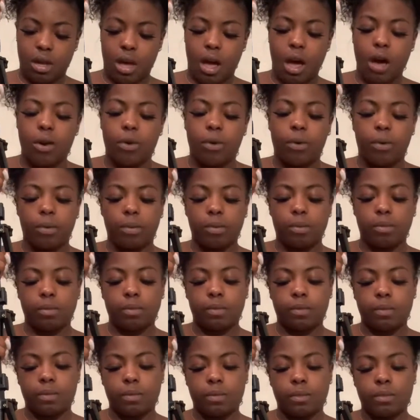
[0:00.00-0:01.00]
Oh,
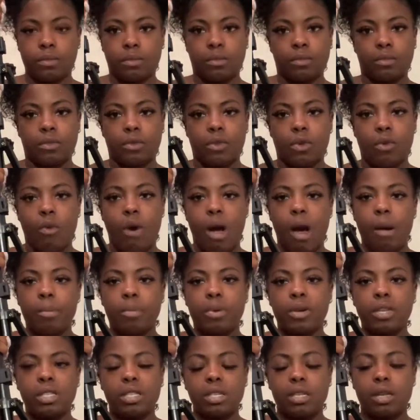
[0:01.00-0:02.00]
well, I'm
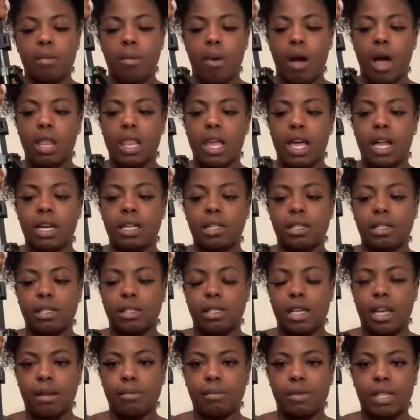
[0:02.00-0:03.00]
pushing them all out at the
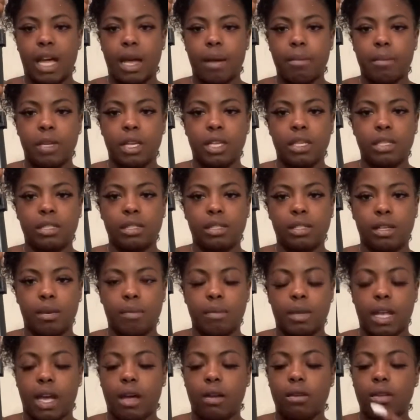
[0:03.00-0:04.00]
same time, and it just come
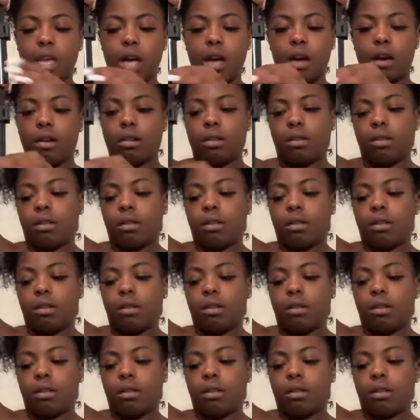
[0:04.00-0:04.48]
down, y'all.